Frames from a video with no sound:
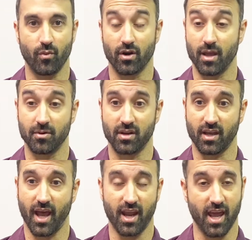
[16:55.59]
we're able to
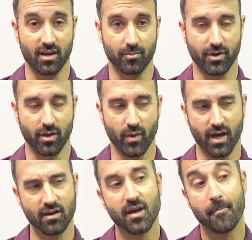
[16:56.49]
kind of handle pretty well.